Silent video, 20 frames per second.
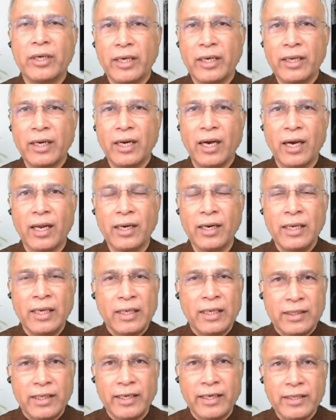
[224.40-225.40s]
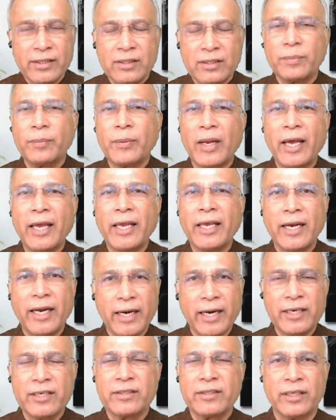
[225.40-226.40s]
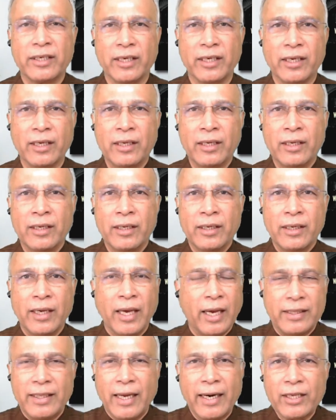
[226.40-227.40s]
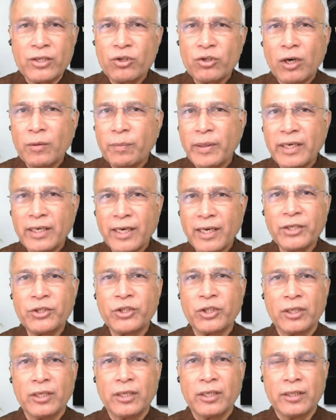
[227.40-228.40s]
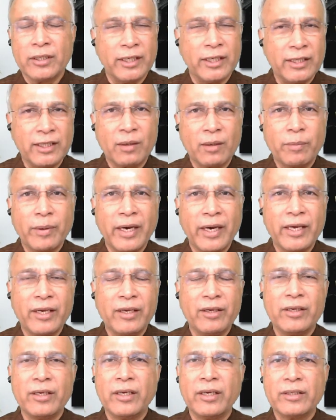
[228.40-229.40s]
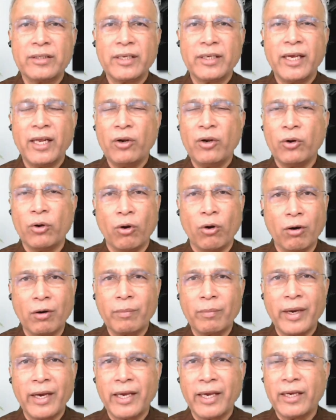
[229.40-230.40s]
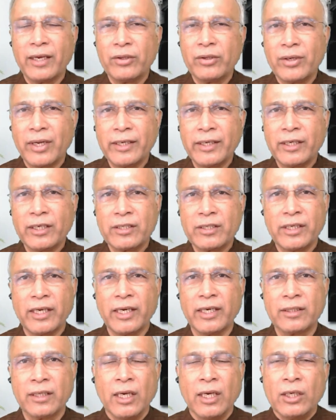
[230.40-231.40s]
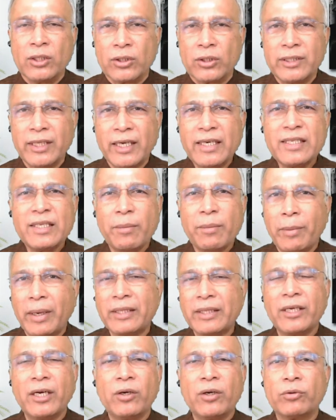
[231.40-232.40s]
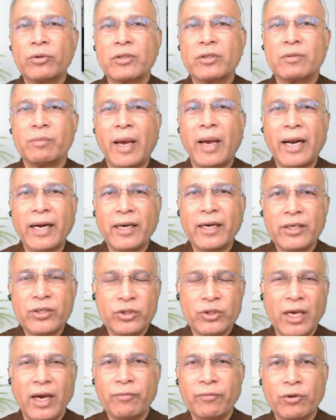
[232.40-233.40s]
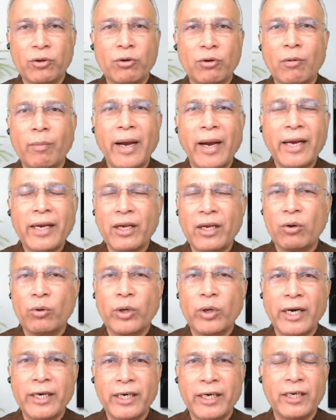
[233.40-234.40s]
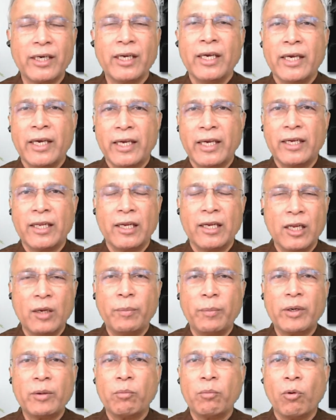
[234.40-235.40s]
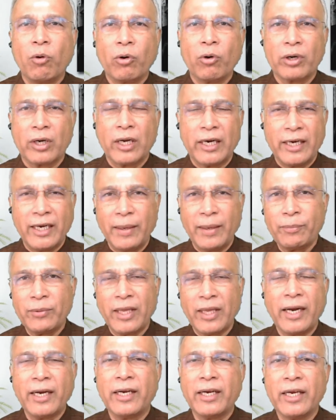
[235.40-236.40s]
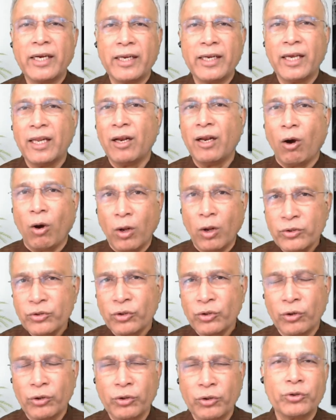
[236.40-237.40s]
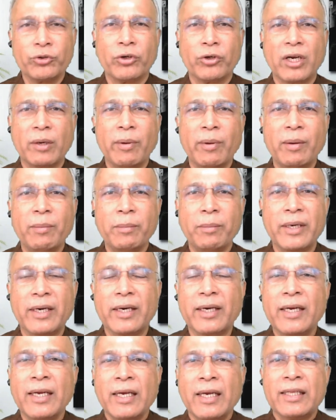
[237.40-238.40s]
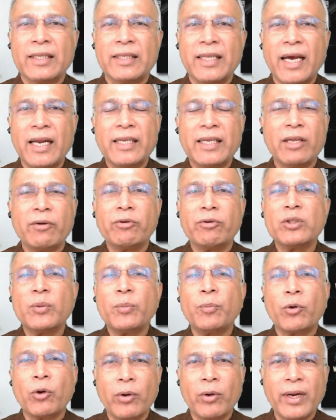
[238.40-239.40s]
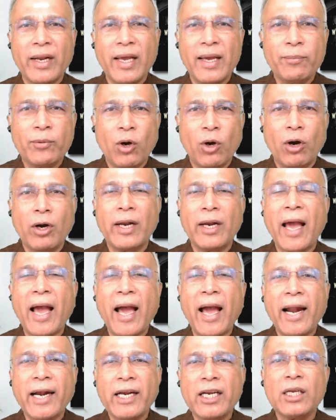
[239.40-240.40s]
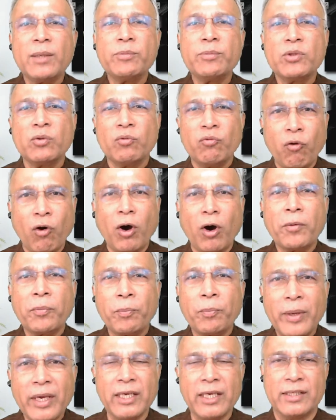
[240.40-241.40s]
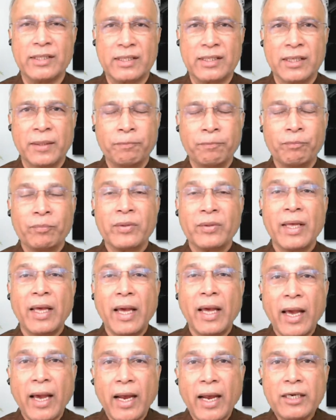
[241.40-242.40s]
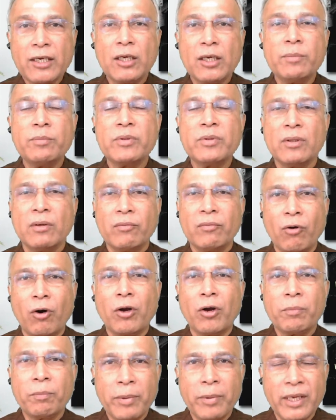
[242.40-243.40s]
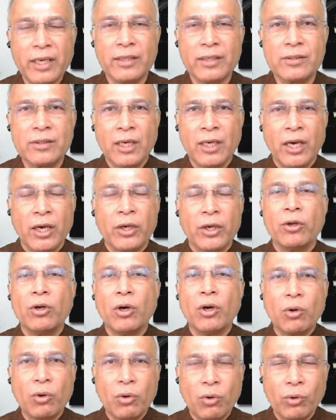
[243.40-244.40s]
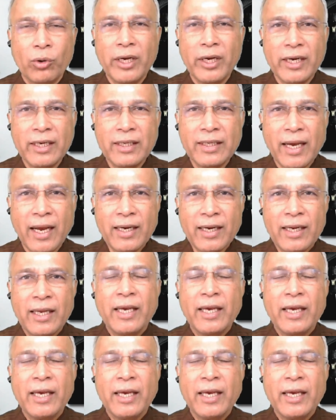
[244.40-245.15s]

Iran that is supplying electricity, and that has not been touched either by Israel nor by United States. So there is a method to this madness. You have to go back and look at it in a little bit more depth and detail. Also, you should remember that there was a program called Atoms for Peace. Atoms for Peace. You know who did that?